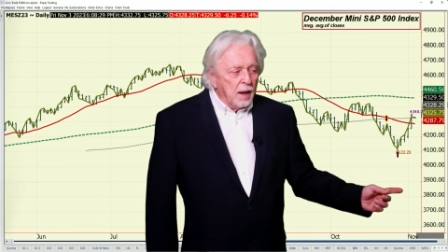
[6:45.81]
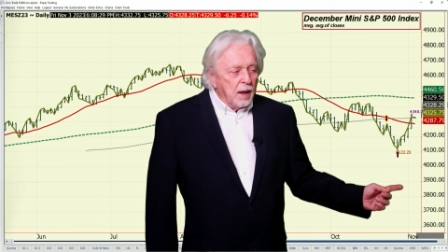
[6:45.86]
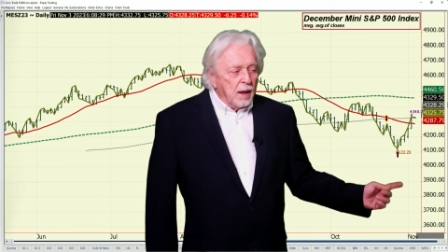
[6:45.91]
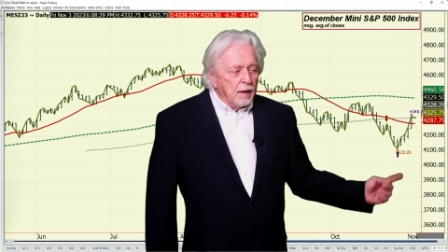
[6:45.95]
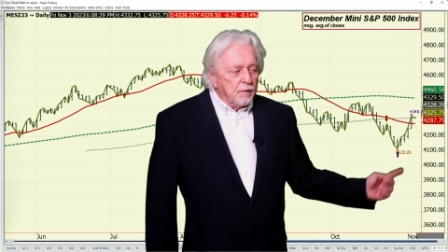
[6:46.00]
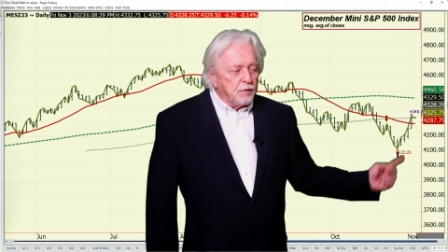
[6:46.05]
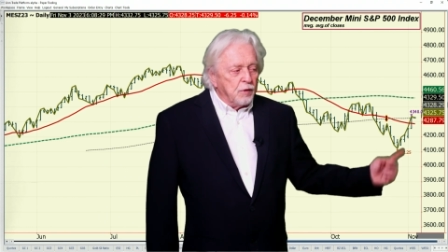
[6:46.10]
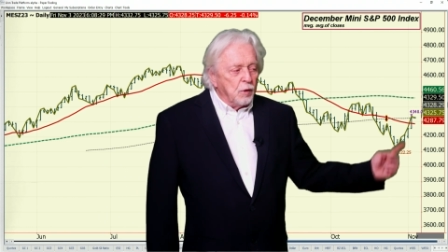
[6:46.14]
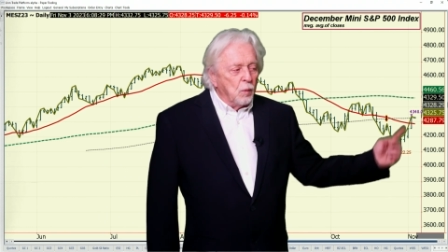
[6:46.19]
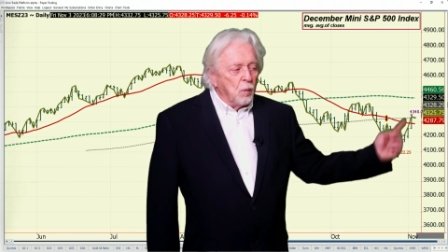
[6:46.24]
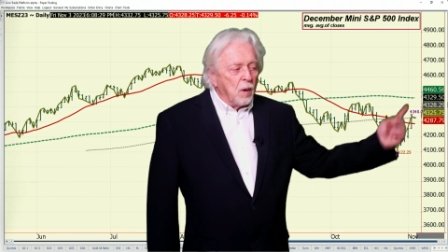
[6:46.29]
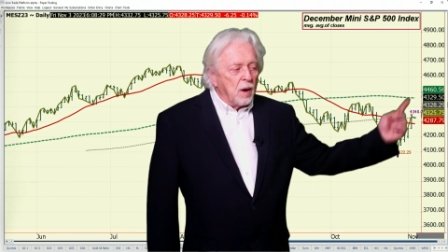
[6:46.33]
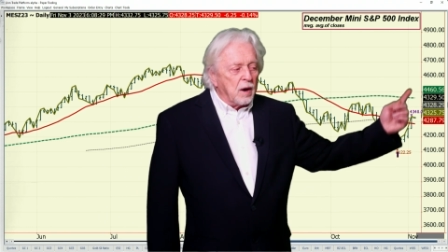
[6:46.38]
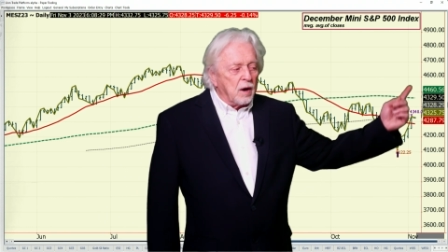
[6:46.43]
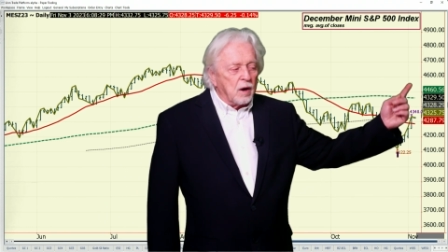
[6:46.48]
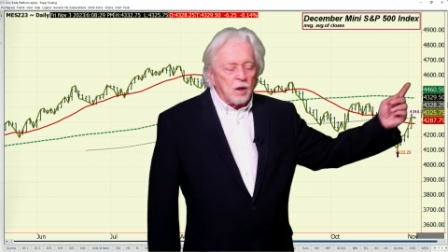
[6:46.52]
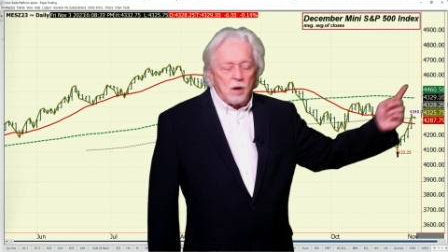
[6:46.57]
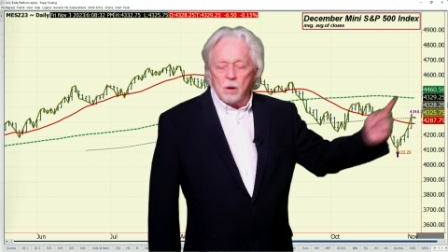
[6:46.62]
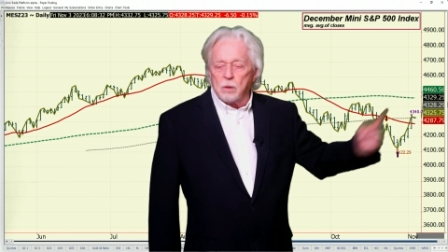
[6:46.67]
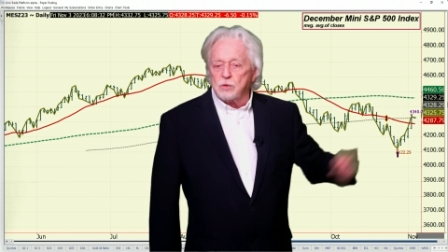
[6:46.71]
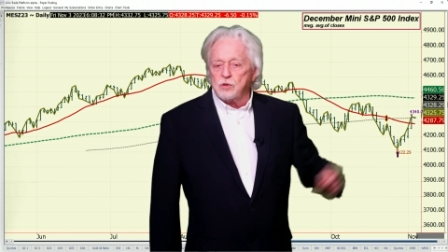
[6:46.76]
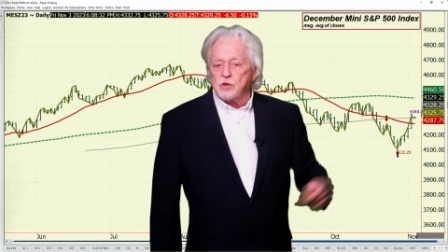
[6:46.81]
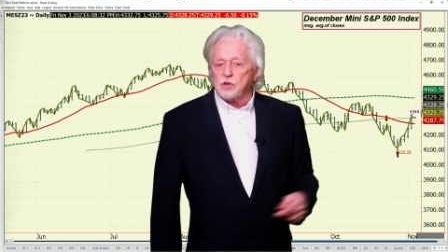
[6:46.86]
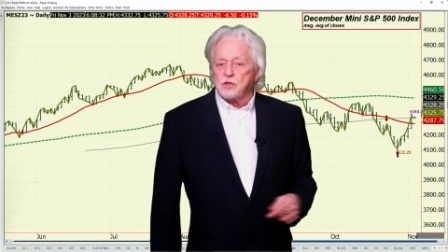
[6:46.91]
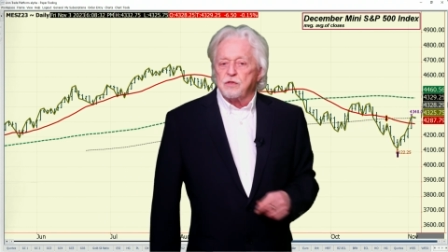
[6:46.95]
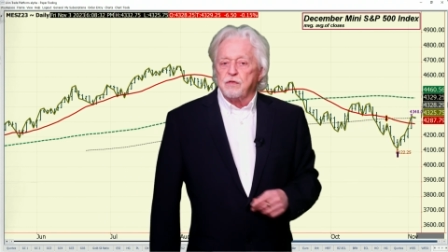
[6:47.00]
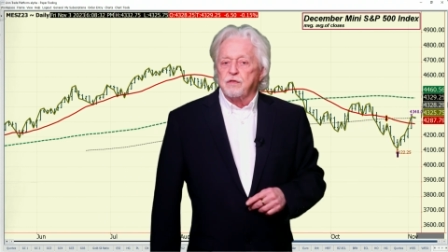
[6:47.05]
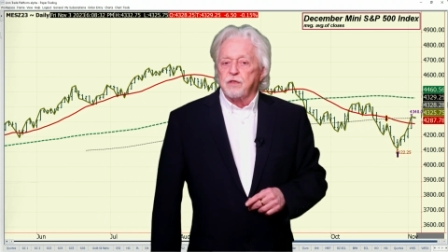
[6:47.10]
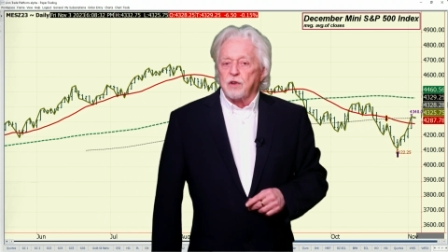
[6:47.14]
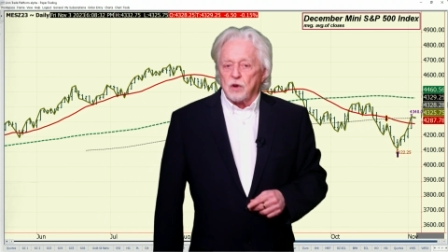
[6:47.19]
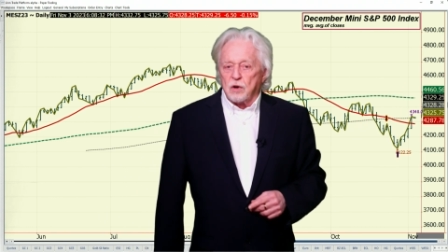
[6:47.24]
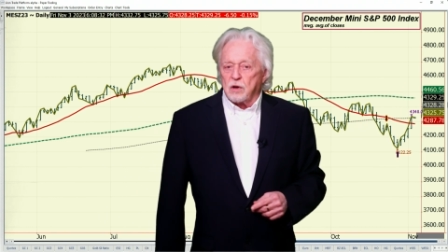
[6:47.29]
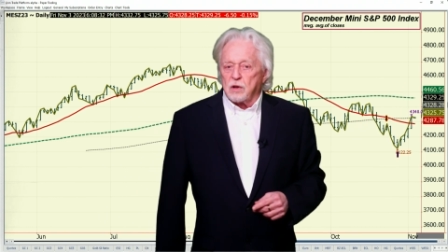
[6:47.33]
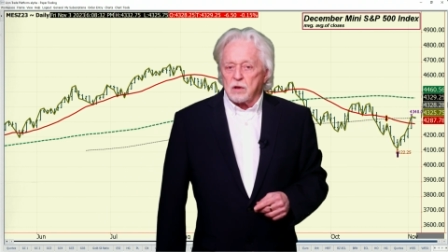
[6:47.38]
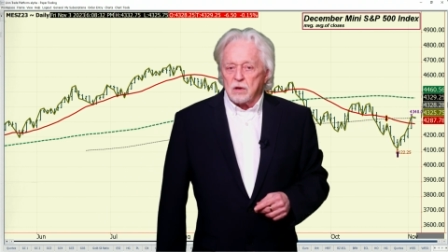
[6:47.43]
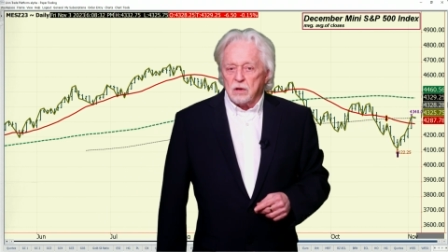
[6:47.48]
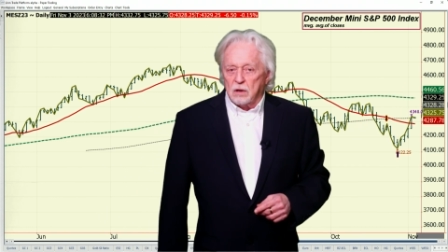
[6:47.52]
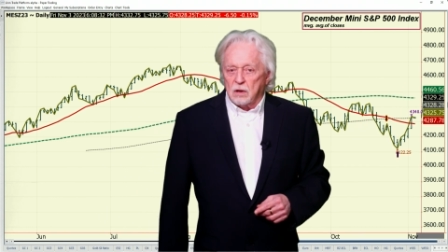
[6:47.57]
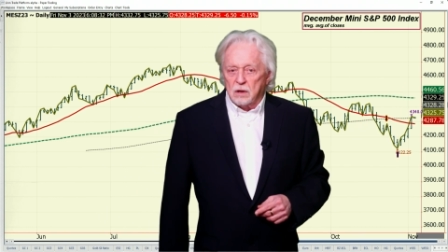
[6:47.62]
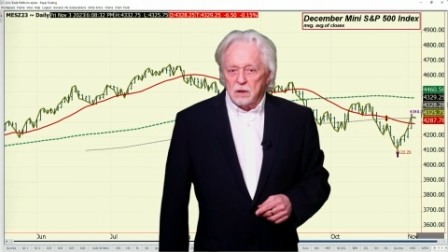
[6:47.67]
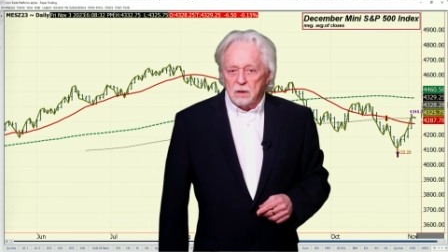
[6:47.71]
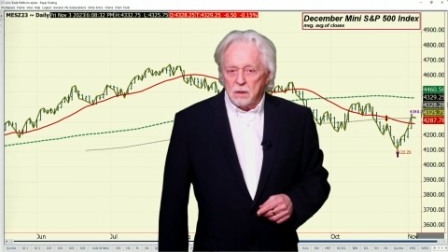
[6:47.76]
if you wanted to go just
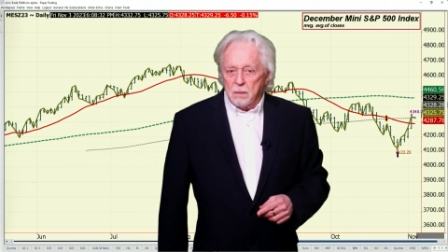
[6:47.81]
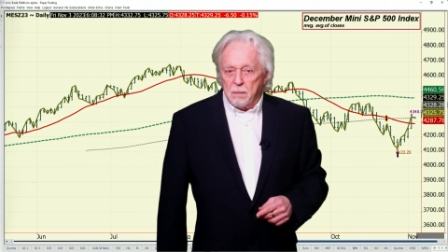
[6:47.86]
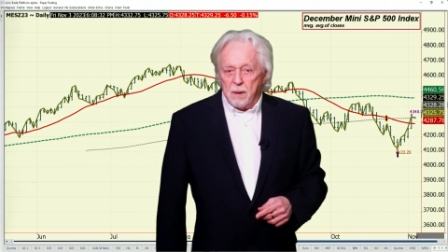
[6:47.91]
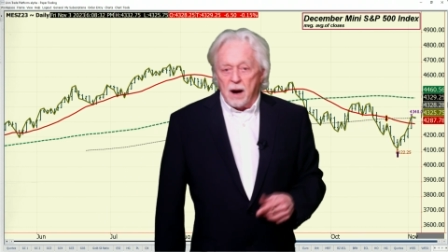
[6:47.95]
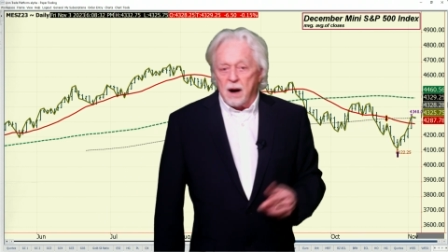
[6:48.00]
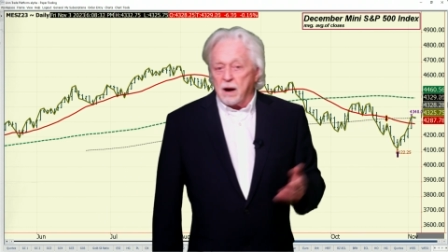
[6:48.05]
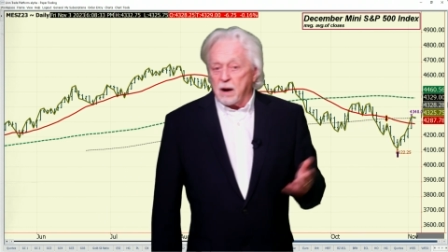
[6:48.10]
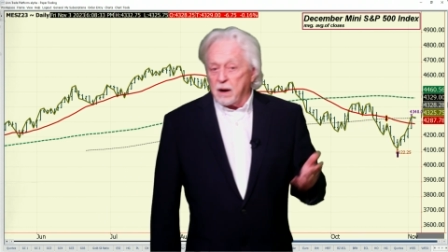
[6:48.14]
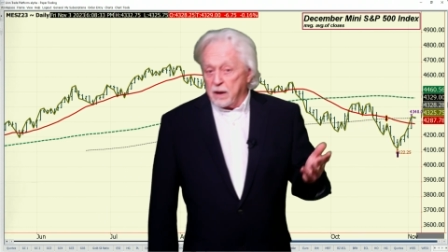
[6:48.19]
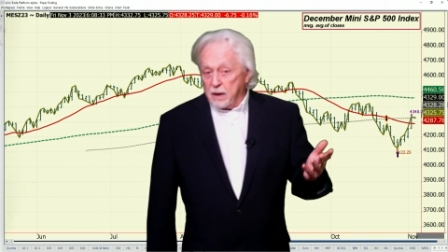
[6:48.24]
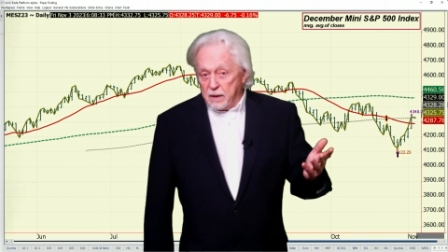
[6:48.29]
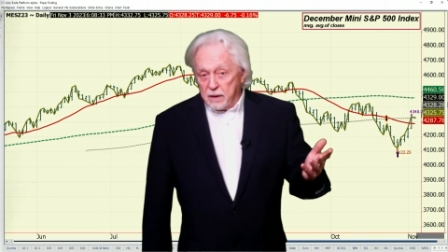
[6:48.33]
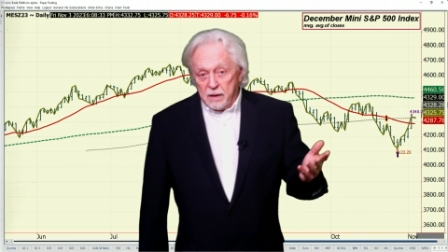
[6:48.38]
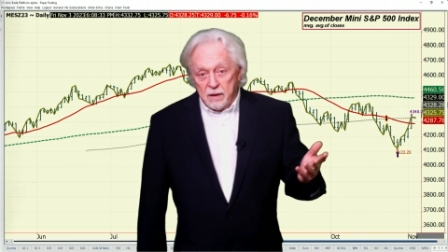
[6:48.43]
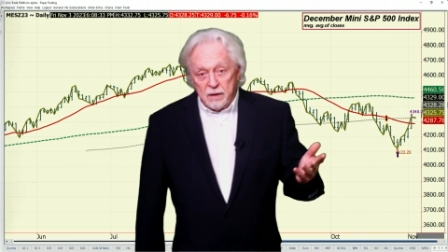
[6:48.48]
vertical in the market.